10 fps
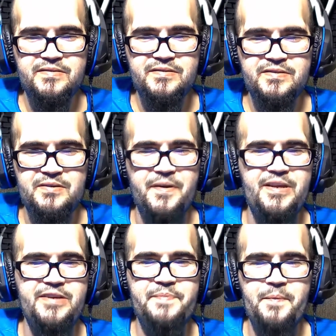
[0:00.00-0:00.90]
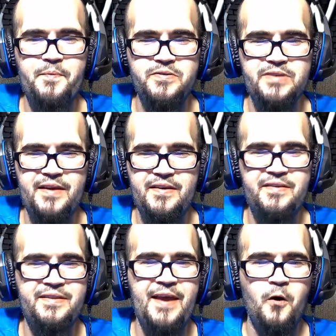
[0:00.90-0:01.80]
Some of these people is like,
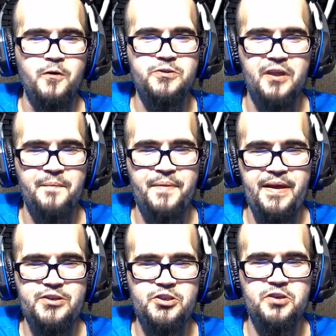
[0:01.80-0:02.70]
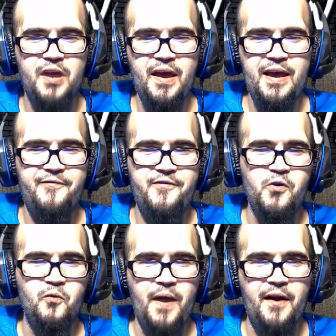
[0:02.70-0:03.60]
they go to the beach If you
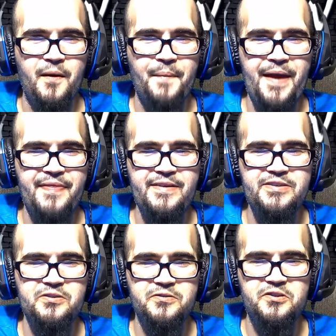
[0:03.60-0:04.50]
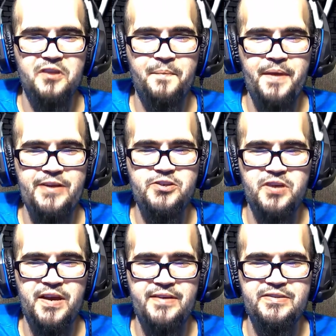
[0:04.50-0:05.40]
wear a bathing suit to the beach,
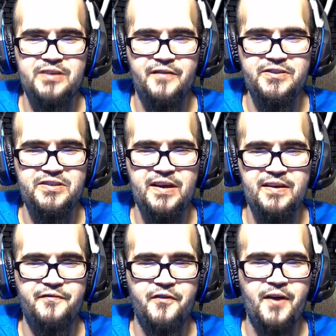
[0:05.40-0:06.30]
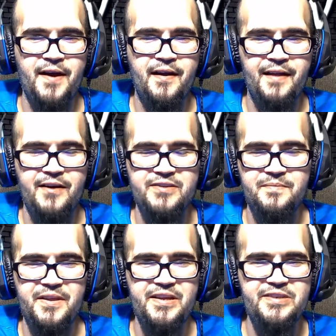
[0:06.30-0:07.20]
it's a sin, for crying out loud. Some
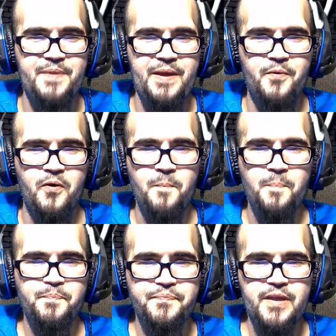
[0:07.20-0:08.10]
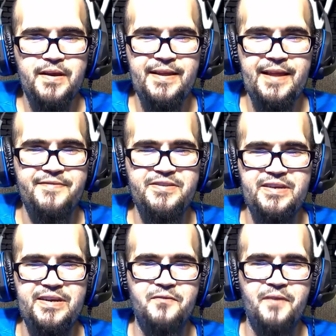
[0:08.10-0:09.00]
of these people that I've
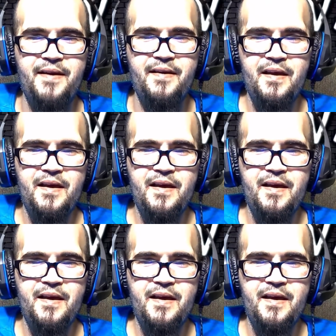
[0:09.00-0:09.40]
seen, right?